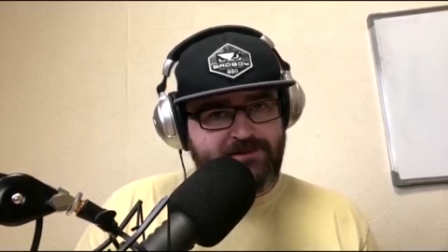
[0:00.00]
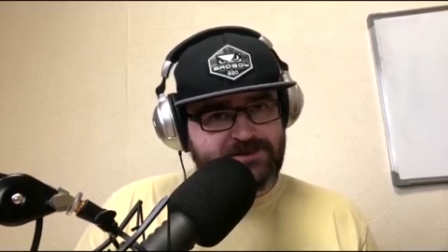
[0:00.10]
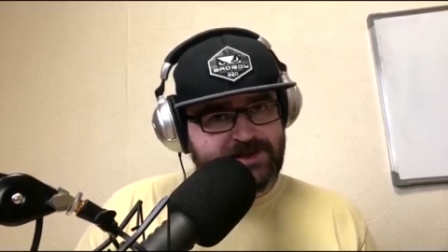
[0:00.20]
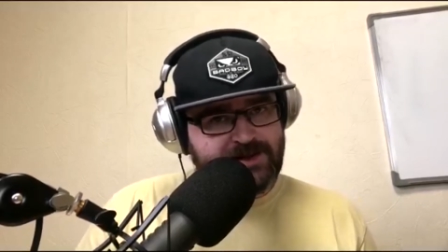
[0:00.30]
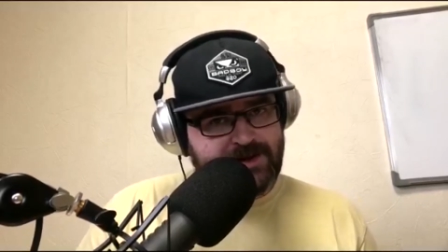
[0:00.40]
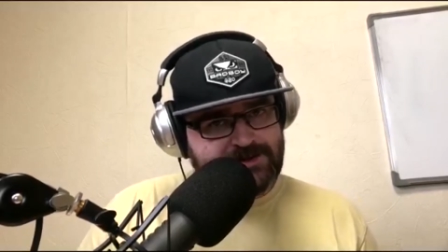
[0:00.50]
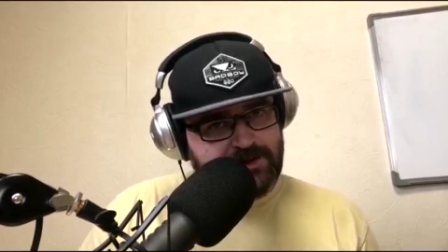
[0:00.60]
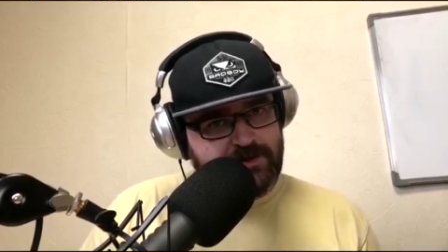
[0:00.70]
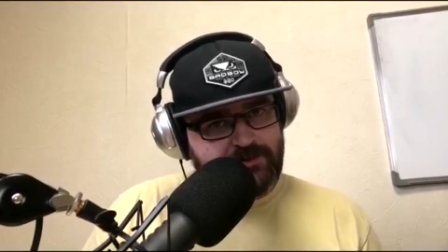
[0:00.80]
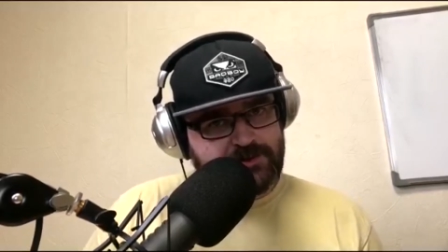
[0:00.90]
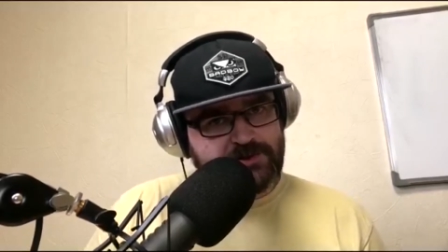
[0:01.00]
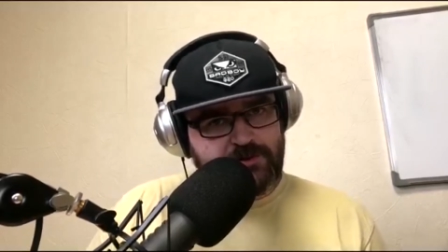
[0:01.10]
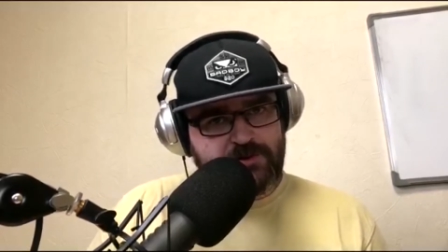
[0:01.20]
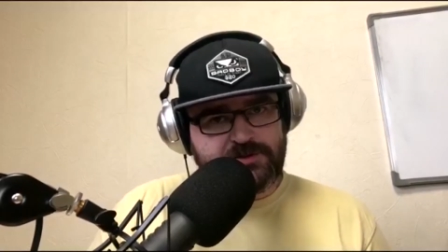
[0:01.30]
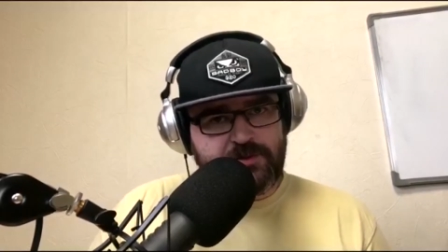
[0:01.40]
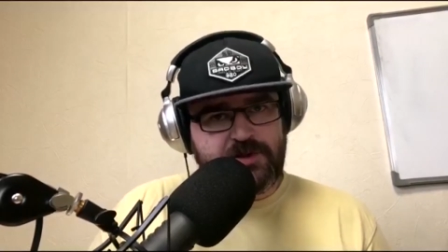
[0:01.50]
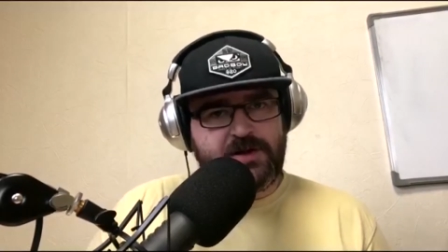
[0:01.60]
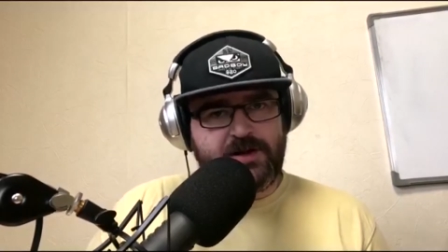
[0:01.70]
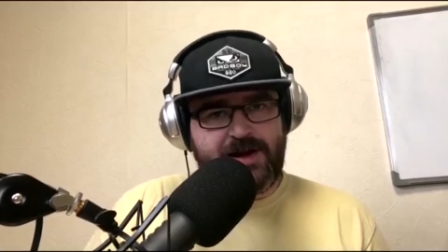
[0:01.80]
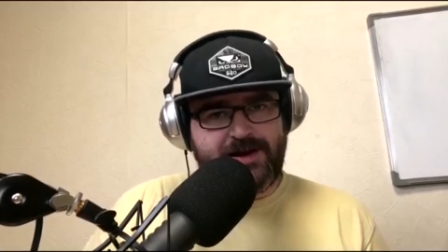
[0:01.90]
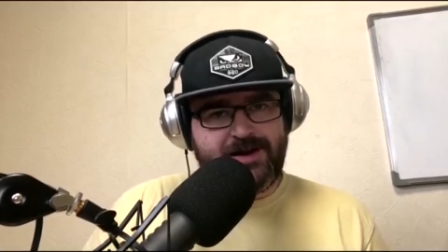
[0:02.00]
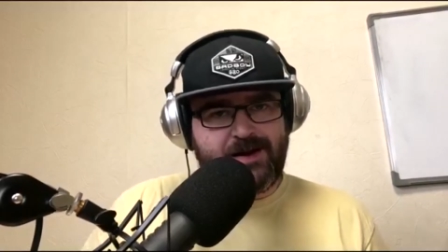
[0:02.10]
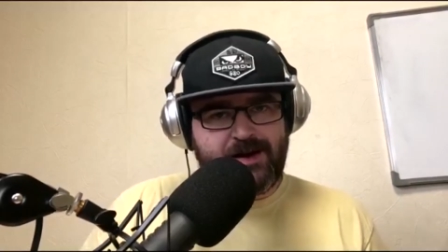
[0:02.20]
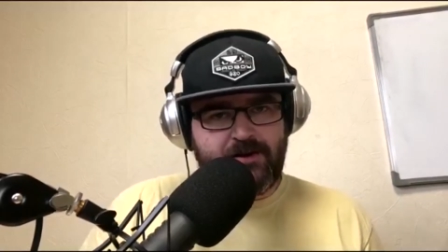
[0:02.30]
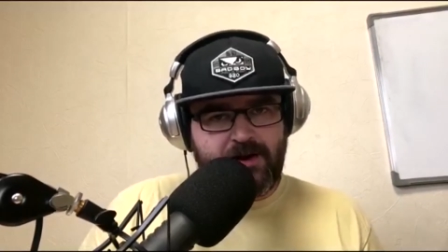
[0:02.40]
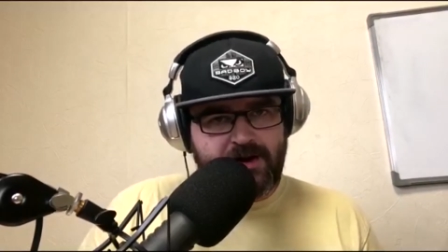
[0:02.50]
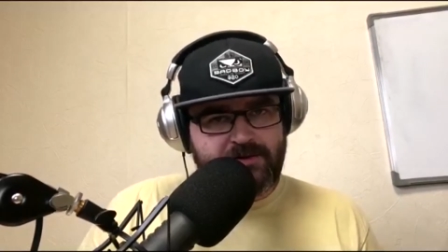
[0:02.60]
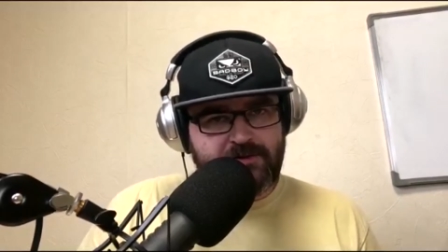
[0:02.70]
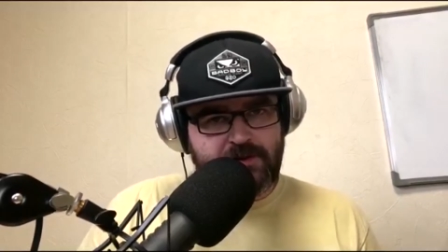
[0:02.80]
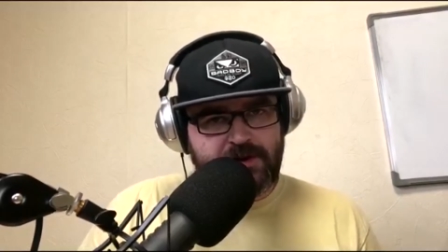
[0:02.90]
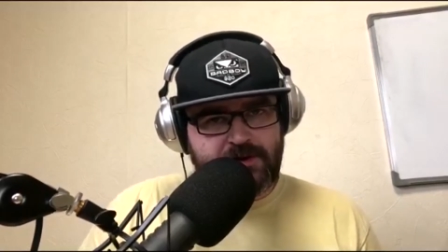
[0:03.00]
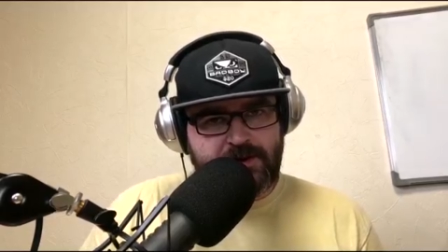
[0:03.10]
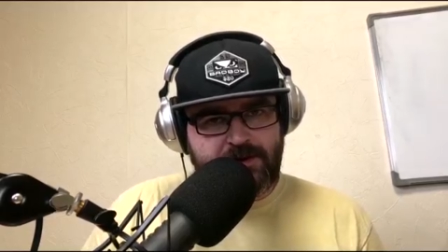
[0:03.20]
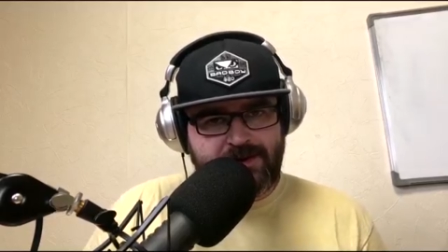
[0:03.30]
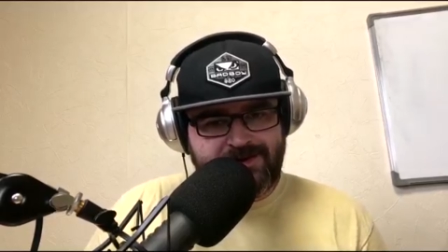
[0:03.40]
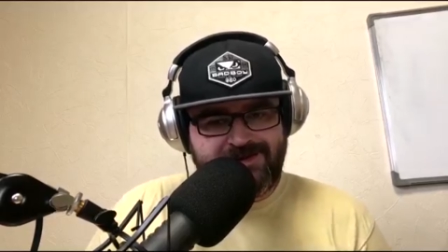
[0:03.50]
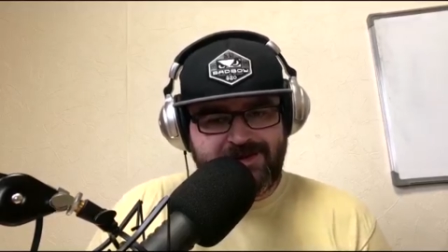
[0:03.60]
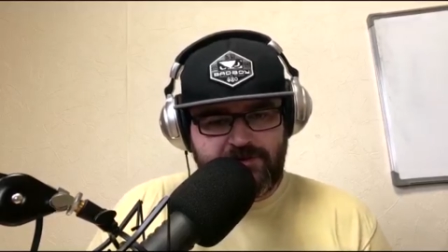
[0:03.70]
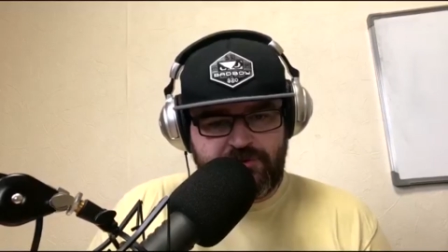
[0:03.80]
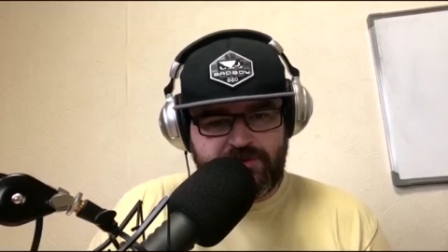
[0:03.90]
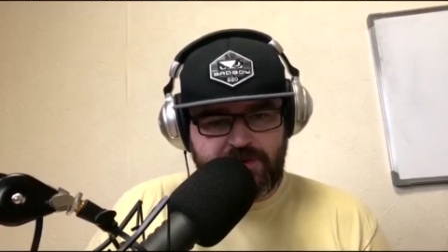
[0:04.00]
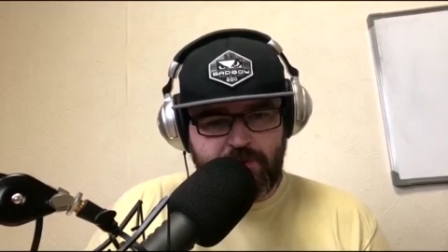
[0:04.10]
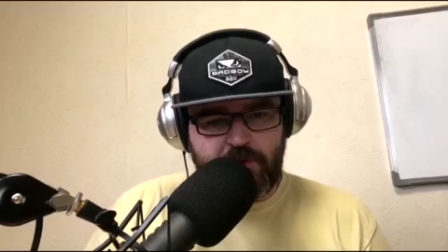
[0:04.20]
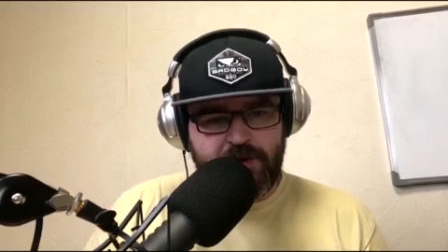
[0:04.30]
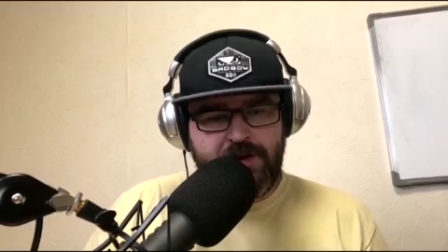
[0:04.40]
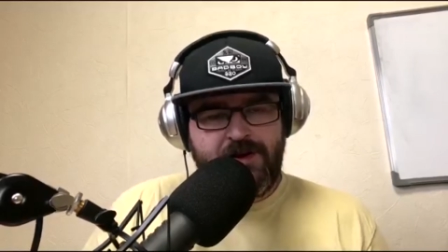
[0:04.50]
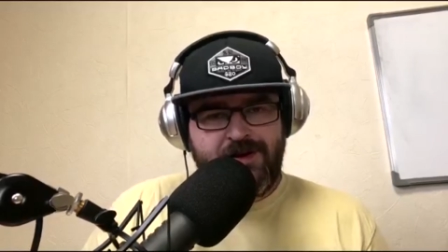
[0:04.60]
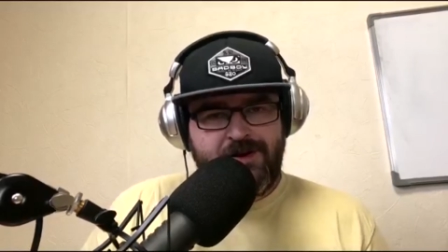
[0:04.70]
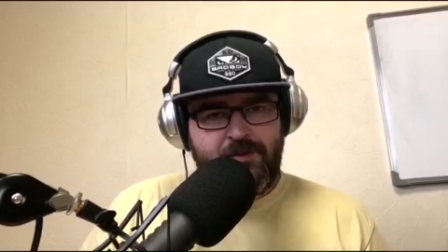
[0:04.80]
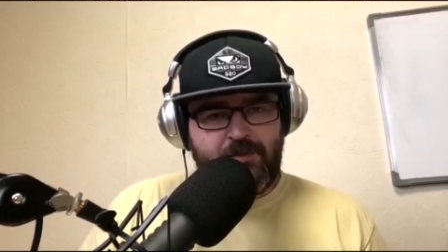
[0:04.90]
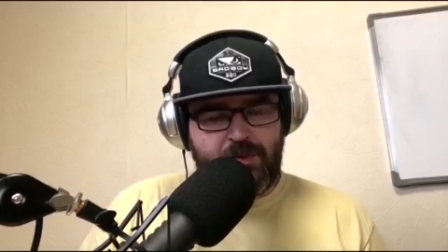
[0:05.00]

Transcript: seen that side of Chris Daukus, whether he can handle that or not. So that is an interesting one. But